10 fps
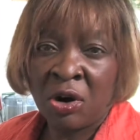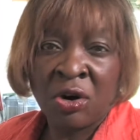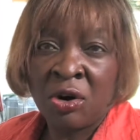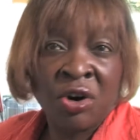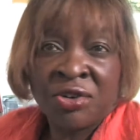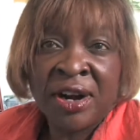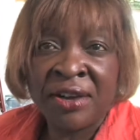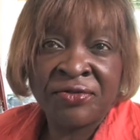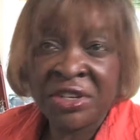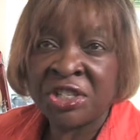or
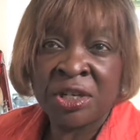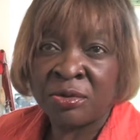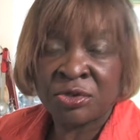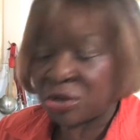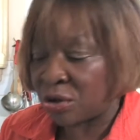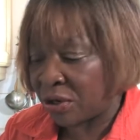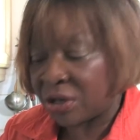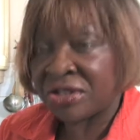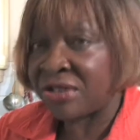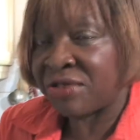ordinary vegetable stock. It
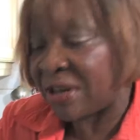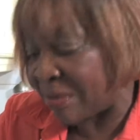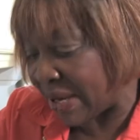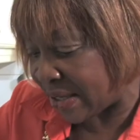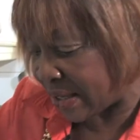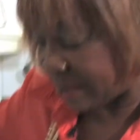doesn't really matter.